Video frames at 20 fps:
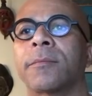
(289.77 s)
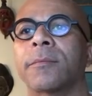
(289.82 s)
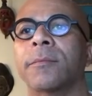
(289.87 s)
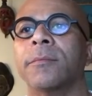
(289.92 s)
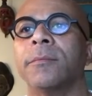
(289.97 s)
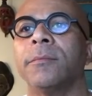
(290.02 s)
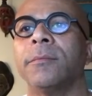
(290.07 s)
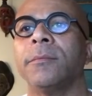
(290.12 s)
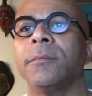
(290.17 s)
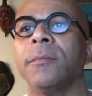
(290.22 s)

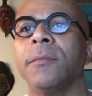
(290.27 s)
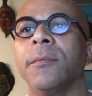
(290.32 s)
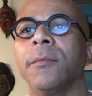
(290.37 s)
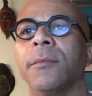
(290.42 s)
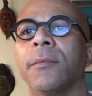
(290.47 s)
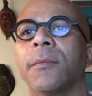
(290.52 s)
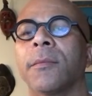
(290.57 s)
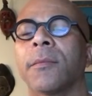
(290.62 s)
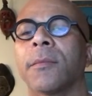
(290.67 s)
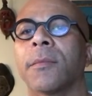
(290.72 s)

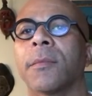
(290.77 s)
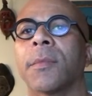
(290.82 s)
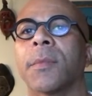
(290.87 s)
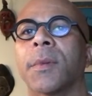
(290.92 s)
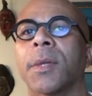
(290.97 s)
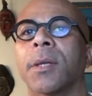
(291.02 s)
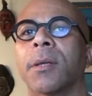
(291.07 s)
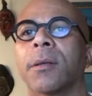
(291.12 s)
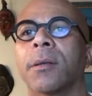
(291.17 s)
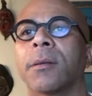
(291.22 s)

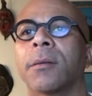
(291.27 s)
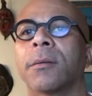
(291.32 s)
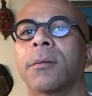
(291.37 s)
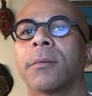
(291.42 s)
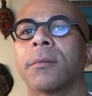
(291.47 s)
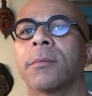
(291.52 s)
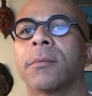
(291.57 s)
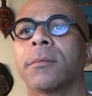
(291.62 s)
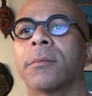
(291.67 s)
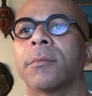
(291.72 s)

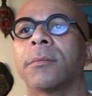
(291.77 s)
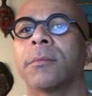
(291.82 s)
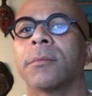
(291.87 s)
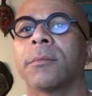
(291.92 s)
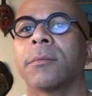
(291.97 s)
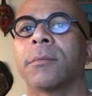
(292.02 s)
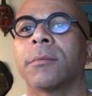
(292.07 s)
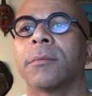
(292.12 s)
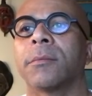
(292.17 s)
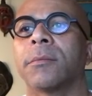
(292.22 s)

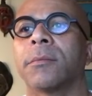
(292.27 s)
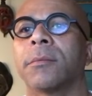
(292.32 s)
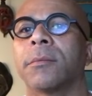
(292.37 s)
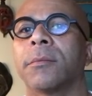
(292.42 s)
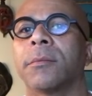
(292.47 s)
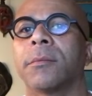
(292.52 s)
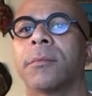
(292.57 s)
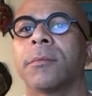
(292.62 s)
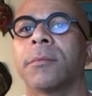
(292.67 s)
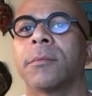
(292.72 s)

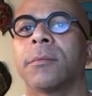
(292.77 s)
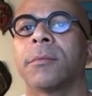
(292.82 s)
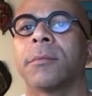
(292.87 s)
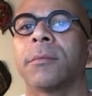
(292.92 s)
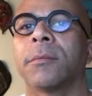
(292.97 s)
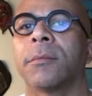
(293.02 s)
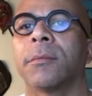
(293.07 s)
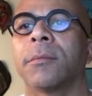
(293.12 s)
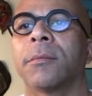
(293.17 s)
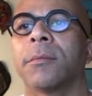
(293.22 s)

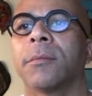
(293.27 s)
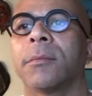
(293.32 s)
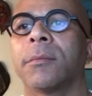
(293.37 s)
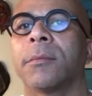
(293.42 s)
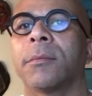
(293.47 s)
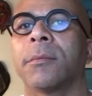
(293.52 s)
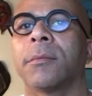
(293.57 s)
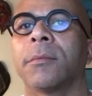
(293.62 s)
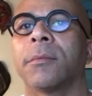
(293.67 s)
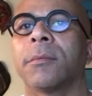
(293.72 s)

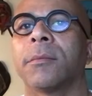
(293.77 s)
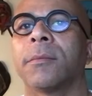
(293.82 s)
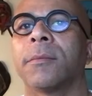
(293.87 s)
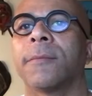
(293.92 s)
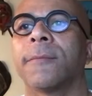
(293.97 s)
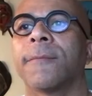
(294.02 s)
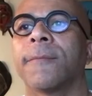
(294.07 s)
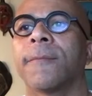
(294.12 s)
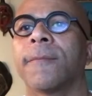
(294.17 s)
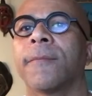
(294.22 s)

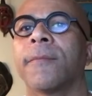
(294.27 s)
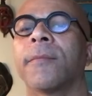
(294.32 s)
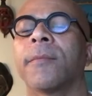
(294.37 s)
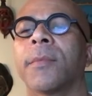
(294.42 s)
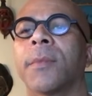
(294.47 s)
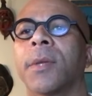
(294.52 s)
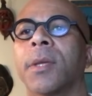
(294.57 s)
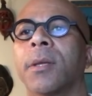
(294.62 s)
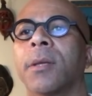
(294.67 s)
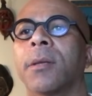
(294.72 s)

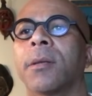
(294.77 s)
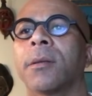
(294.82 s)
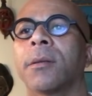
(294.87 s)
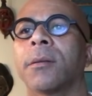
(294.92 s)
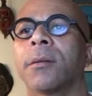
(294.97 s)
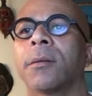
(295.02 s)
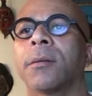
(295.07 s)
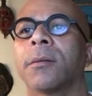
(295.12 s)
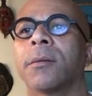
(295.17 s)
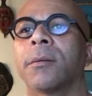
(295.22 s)

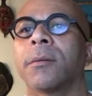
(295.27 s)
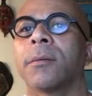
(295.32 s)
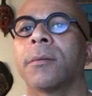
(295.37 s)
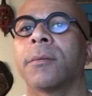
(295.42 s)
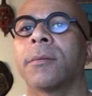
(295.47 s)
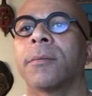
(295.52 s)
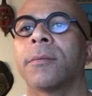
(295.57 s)
No words are spoken by the person on screen.